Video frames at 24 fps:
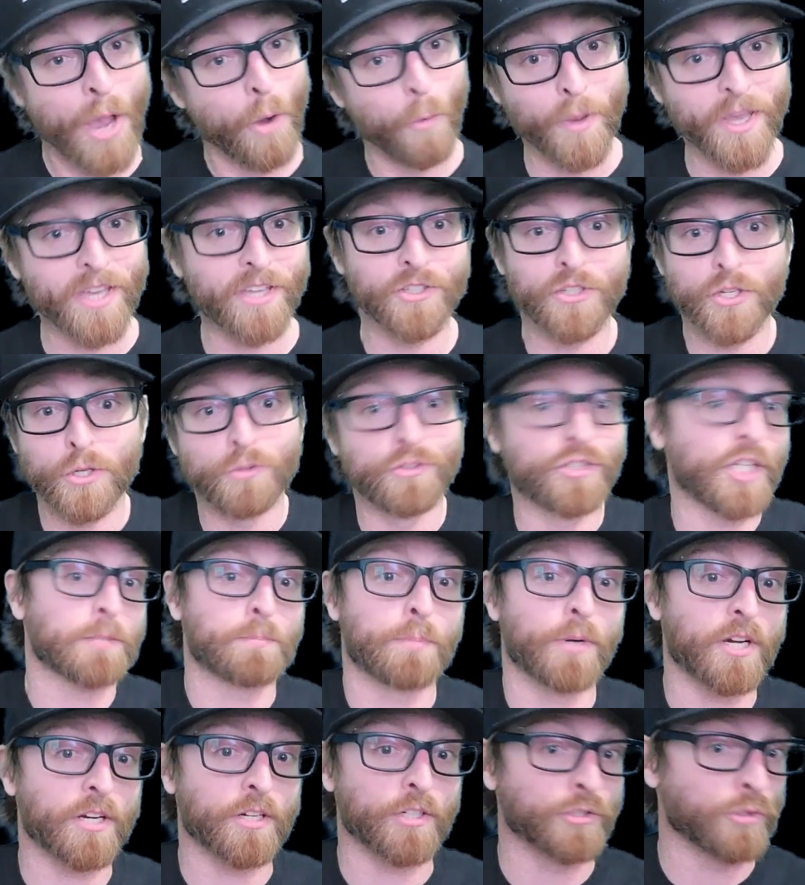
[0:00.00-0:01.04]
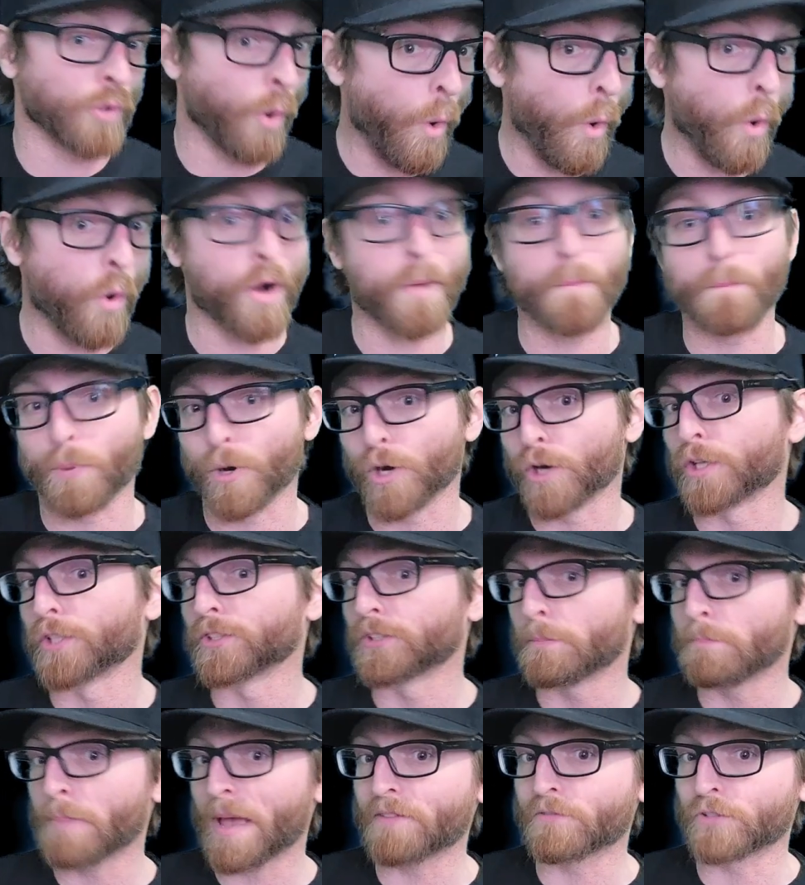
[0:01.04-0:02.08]
We could do just burgers or burgers
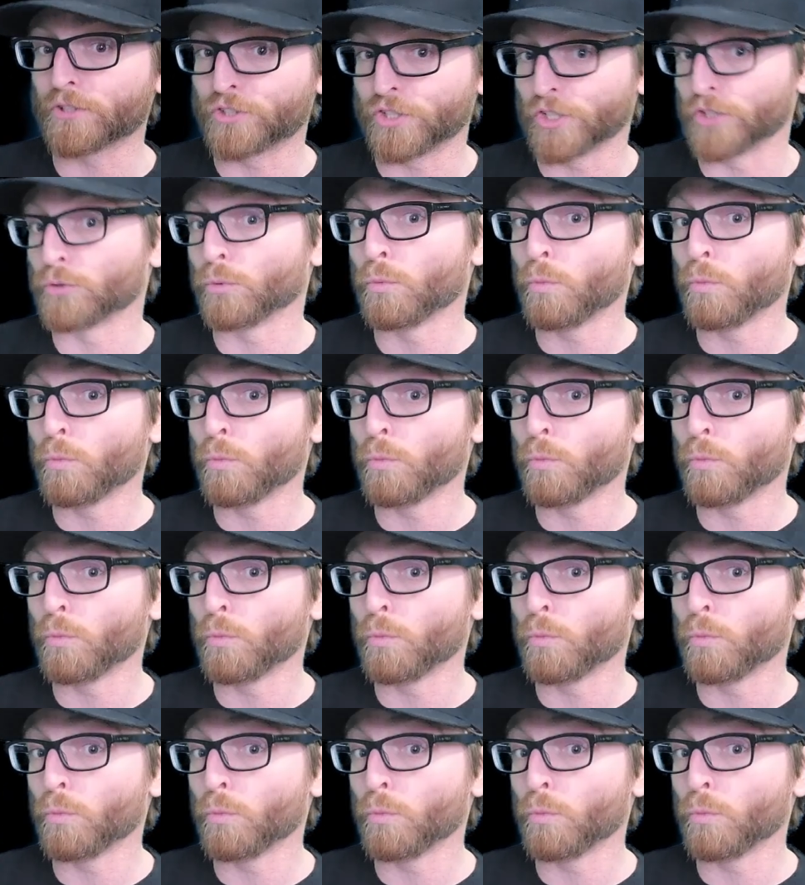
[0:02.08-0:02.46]
and beverages,